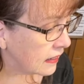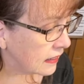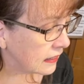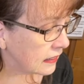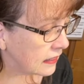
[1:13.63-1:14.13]

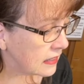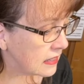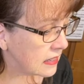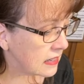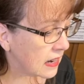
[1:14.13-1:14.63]

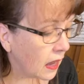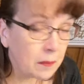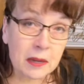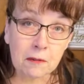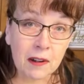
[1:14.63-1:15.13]

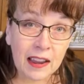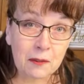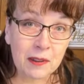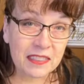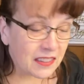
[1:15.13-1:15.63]
And I'll
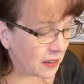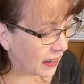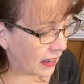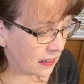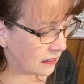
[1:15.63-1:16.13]
be
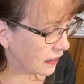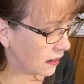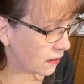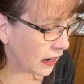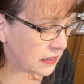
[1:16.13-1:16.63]
right with you.
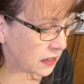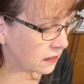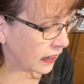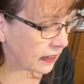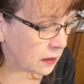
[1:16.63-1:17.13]
I hate, you
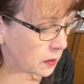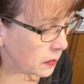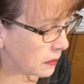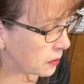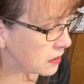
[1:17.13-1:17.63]
know, I
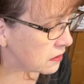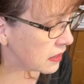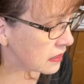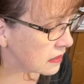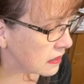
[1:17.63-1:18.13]
don't like it when
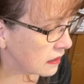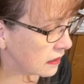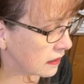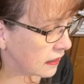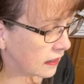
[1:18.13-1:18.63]
people do
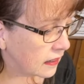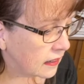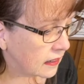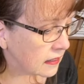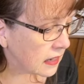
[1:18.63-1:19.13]
this.
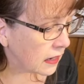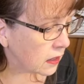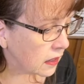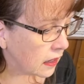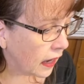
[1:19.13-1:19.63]

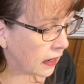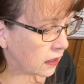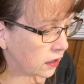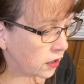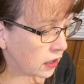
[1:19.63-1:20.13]
It's
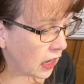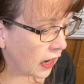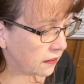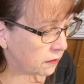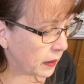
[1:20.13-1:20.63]
like,
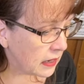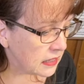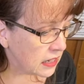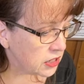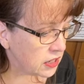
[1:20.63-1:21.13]
hey, you're
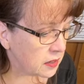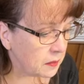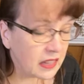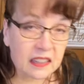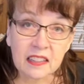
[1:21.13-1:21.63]
live, pay
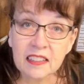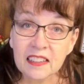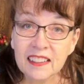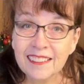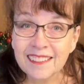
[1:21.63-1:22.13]
attention to
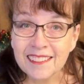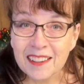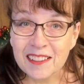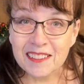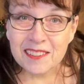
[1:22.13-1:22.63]
me.
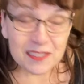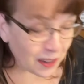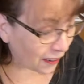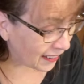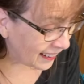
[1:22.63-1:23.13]

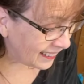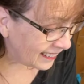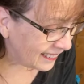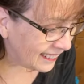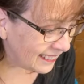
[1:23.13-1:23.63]

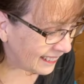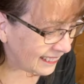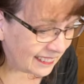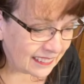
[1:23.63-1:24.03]
Sorry,